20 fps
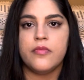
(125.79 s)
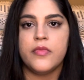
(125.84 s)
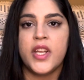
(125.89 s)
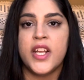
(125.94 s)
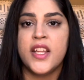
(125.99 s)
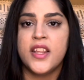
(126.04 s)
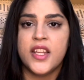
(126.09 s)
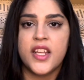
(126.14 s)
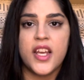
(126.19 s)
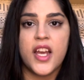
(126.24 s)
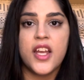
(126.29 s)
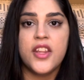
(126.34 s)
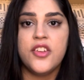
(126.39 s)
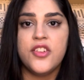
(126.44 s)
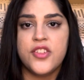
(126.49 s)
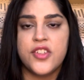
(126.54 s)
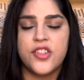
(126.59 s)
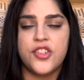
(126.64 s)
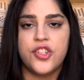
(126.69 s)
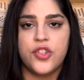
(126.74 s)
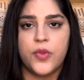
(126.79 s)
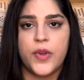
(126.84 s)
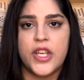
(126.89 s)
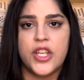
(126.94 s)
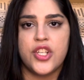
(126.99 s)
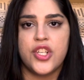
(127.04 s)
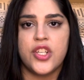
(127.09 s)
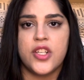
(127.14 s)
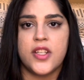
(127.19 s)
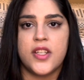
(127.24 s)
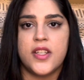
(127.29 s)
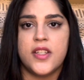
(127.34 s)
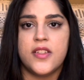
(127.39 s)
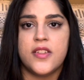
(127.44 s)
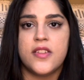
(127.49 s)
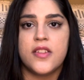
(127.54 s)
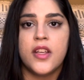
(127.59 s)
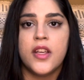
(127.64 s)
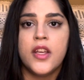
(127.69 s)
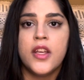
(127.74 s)
And the other situation
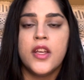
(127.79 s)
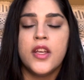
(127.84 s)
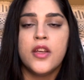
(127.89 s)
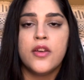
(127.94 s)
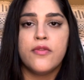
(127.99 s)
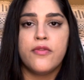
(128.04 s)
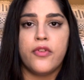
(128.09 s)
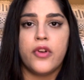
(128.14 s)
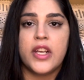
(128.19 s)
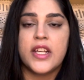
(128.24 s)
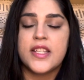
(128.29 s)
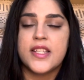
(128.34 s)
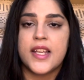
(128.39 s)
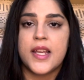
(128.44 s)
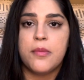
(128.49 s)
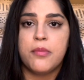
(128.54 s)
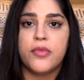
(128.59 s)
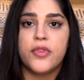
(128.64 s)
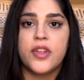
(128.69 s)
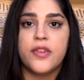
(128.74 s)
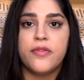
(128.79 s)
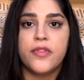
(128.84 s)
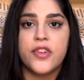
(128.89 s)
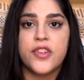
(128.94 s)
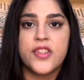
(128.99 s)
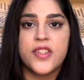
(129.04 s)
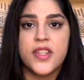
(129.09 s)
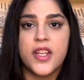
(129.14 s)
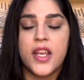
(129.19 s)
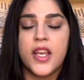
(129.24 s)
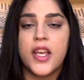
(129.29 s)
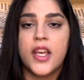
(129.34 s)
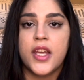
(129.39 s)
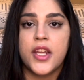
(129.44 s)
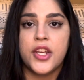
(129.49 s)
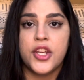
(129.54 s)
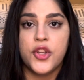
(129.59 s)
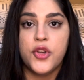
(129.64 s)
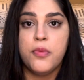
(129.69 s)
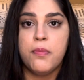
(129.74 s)
is, for example, if you're seeing a
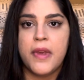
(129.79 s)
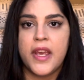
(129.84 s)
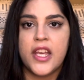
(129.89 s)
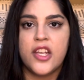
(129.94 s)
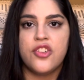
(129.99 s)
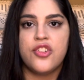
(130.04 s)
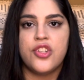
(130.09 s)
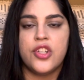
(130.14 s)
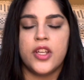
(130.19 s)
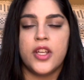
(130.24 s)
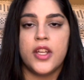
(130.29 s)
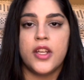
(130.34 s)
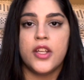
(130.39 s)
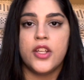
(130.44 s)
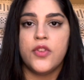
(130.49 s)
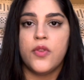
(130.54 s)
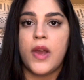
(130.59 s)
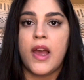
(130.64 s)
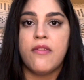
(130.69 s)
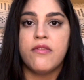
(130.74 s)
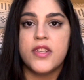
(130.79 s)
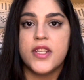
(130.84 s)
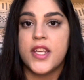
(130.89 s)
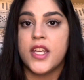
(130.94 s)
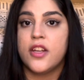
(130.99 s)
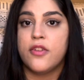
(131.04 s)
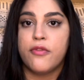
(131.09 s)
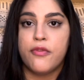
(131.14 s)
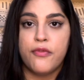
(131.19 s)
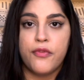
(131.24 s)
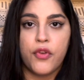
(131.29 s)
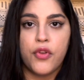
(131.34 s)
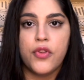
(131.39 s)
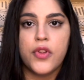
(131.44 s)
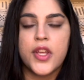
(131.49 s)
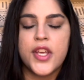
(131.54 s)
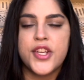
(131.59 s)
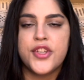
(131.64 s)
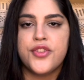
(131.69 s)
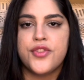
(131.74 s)
new patient, you have to get a full
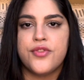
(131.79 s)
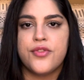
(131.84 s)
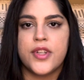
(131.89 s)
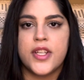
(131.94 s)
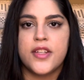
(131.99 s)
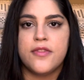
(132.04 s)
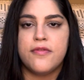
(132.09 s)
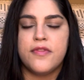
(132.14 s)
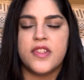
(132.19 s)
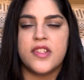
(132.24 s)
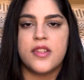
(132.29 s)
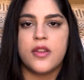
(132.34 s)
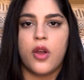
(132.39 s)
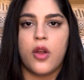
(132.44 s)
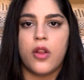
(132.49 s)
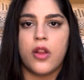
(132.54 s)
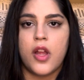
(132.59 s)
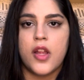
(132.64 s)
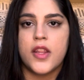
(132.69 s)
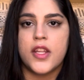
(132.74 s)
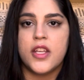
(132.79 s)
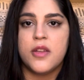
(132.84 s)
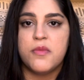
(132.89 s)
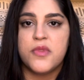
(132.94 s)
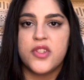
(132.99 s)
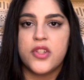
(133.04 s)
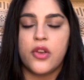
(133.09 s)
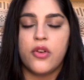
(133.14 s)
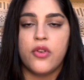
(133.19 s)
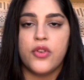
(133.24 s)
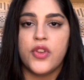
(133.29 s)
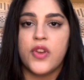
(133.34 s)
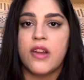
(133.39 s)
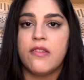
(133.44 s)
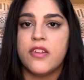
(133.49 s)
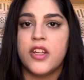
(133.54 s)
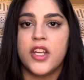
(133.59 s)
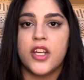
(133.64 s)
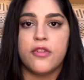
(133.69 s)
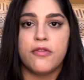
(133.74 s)
history and physical on them. So you have
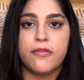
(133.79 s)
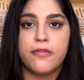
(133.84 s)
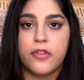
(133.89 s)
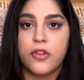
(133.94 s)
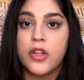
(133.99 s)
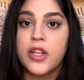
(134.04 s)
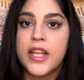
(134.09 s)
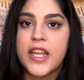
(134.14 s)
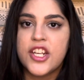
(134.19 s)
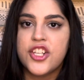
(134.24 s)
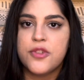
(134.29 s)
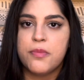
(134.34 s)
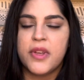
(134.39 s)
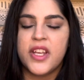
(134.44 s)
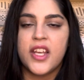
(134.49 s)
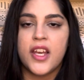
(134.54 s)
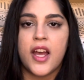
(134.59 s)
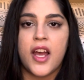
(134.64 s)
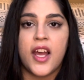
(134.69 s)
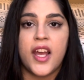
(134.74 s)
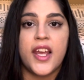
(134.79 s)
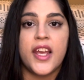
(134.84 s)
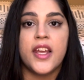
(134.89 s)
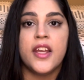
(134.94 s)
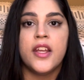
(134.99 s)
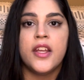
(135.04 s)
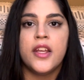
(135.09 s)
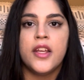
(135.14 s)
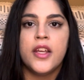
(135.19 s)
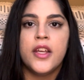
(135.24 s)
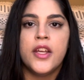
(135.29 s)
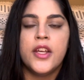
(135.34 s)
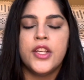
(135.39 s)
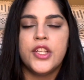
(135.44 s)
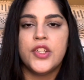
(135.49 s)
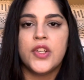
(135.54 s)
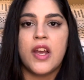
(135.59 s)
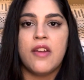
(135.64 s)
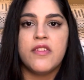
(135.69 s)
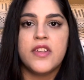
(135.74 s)
to get a full HPI,
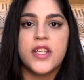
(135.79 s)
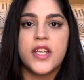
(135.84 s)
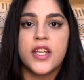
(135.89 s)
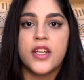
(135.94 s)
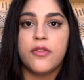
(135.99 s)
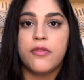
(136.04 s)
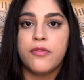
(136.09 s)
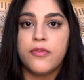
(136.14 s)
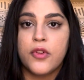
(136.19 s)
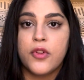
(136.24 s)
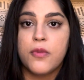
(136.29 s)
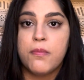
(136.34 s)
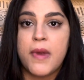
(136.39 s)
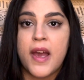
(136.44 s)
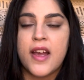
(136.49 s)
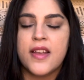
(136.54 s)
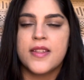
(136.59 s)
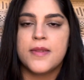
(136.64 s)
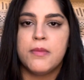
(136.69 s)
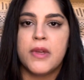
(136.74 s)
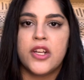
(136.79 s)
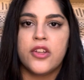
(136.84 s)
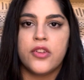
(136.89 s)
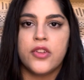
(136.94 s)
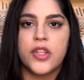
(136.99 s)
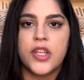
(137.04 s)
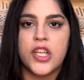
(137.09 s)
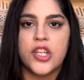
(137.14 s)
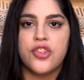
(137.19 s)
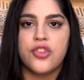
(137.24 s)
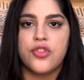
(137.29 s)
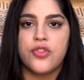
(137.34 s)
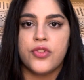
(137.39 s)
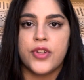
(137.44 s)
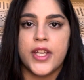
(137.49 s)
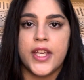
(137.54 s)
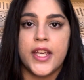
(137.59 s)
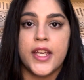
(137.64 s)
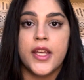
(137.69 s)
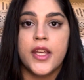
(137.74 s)
you have to get a full past medical
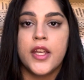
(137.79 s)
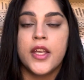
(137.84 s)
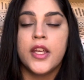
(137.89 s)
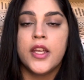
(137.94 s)
history.